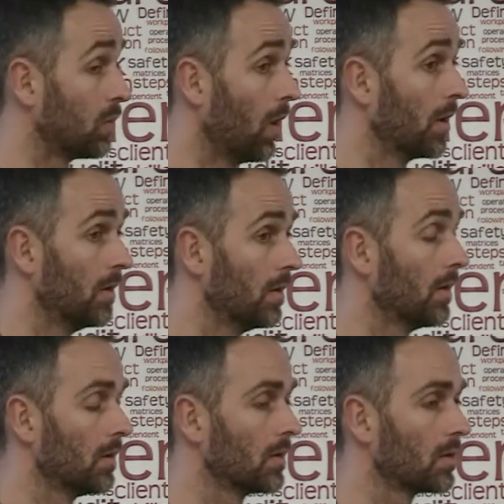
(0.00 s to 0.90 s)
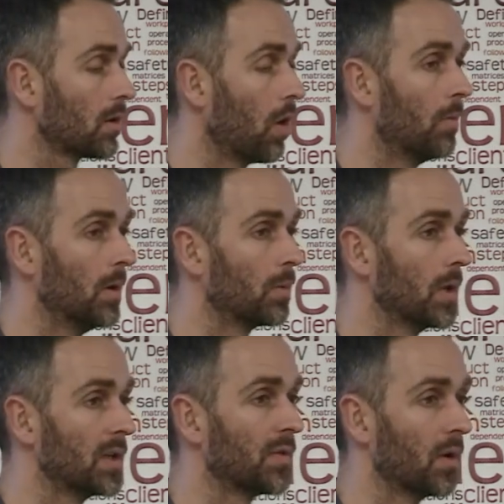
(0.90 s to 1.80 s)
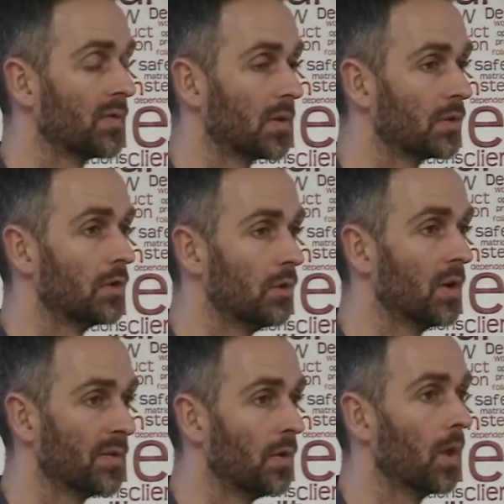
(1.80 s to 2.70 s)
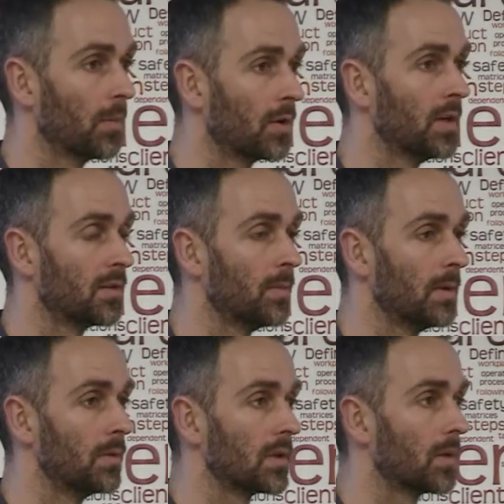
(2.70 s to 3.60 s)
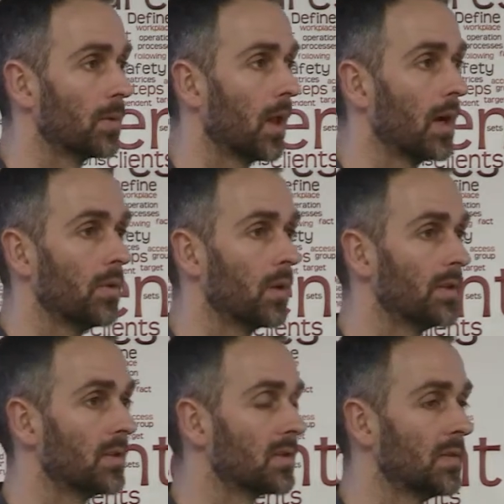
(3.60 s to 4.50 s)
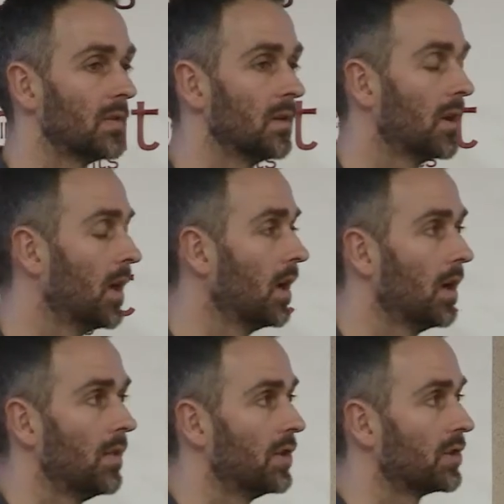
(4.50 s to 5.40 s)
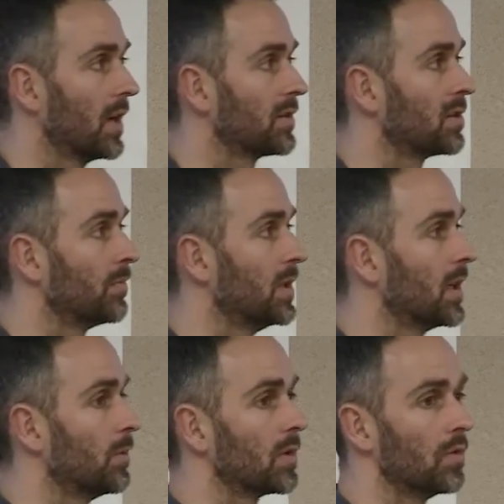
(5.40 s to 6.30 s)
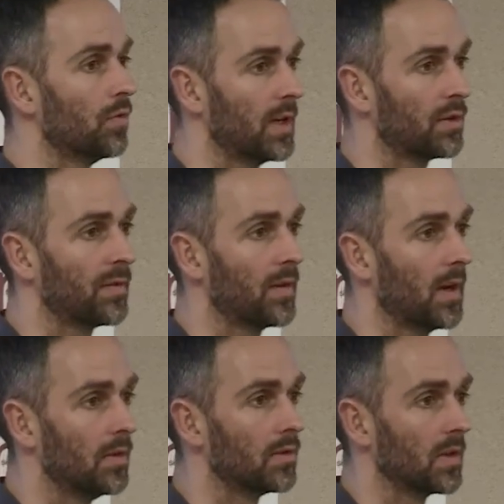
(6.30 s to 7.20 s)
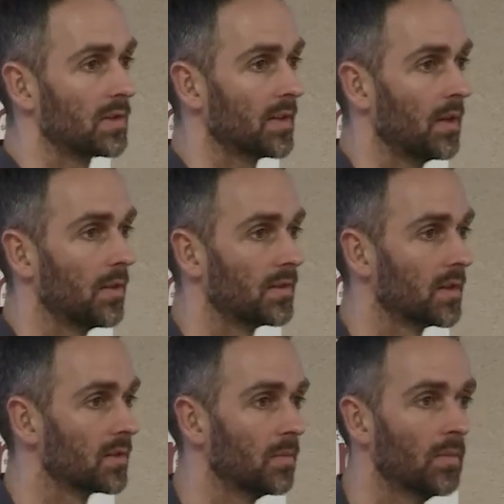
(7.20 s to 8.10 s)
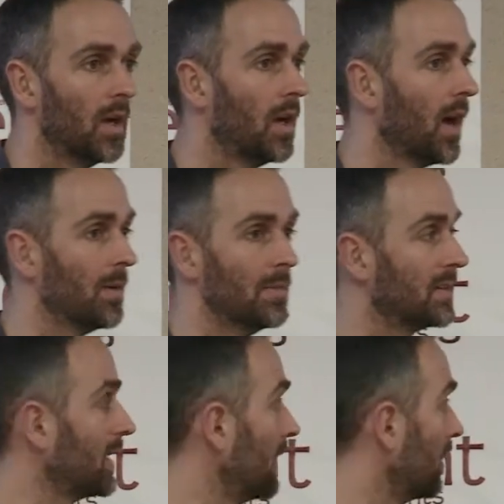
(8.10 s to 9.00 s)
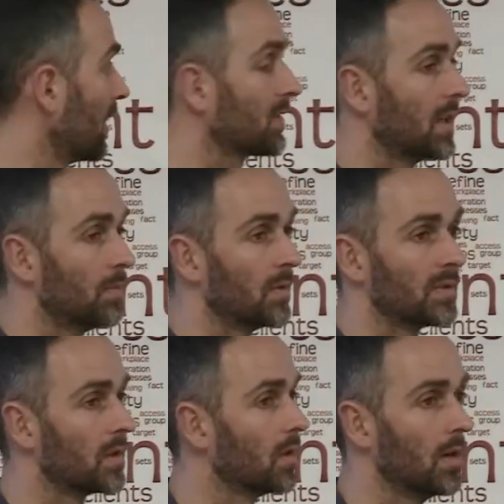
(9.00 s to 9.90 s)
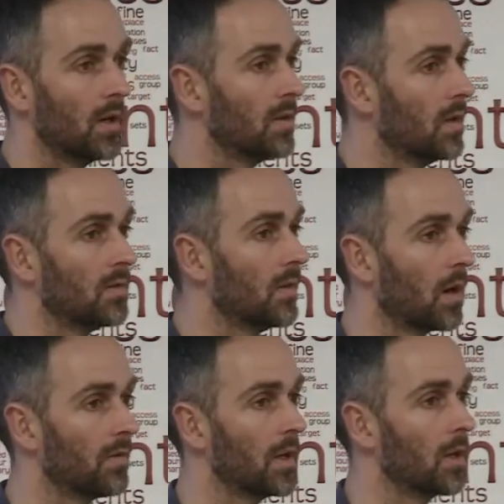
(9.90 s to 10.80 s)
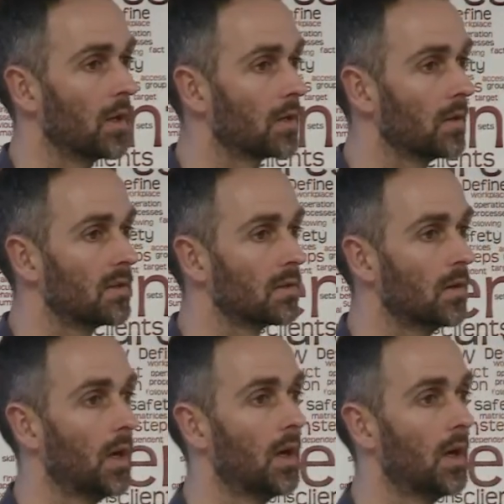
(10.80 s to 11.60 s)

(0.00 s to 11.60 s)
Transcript: one common place to do a full upgrade to be able to comply with the latest safety. The chances of being able to retrofit into a standard system and maintain this type of security are very unlikely. So